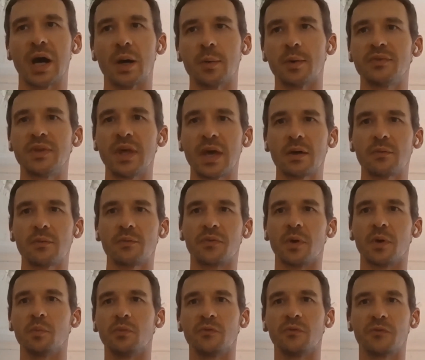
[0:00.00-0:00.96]
job of that
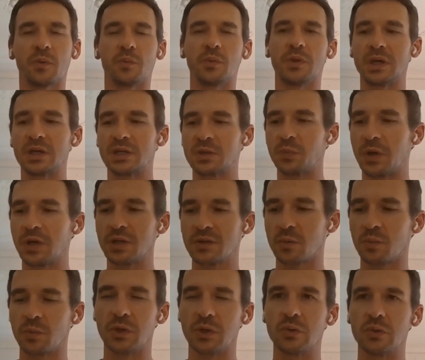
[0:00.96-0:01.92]
from the
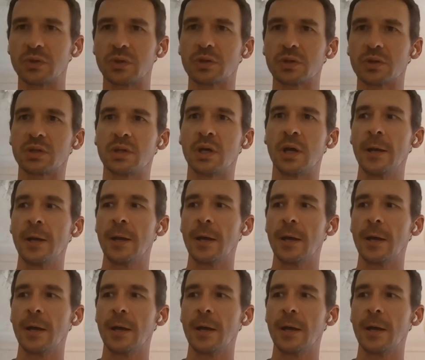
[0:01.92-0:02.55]
experience from the users.